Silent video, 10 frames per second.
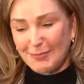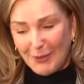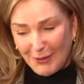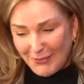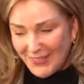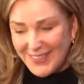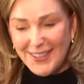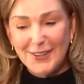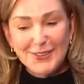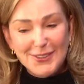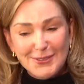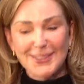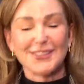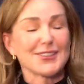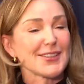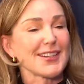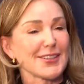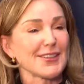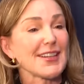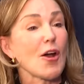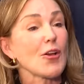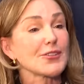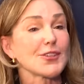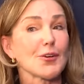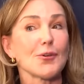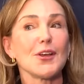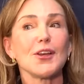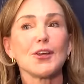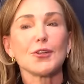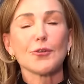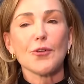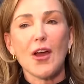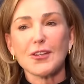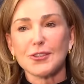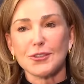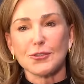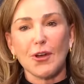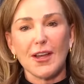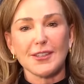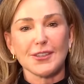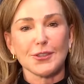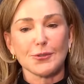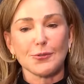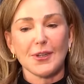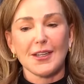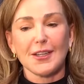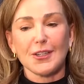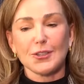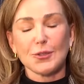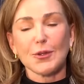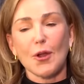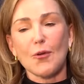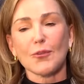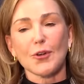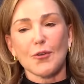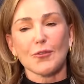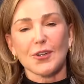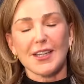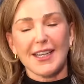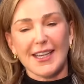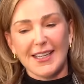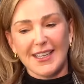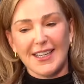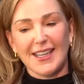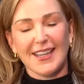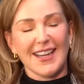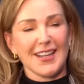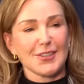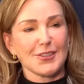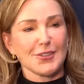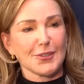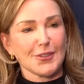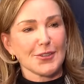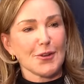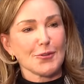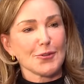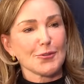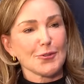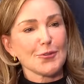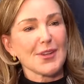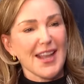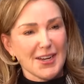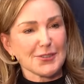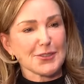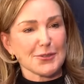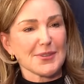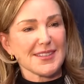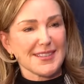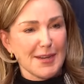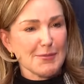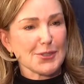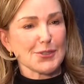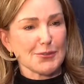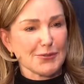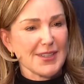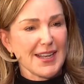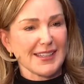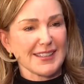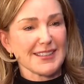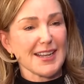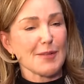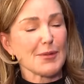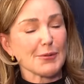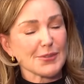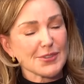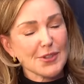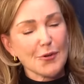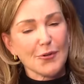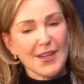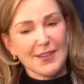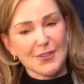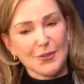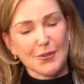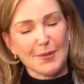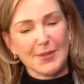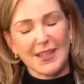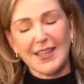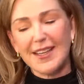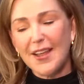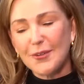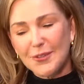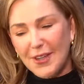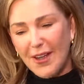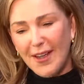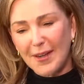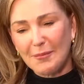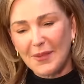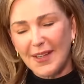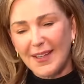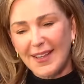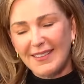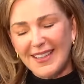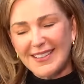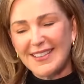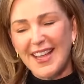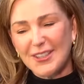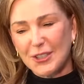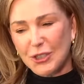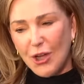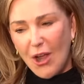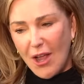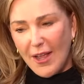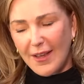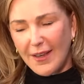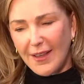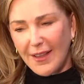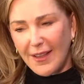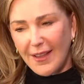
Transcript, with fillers: is perfect. I know just what to do. Like then also, you're not just trying to do it over and over again and do you know you you can actually do it the same because you've phonetically done it but it was so great in the script and another time they did that to john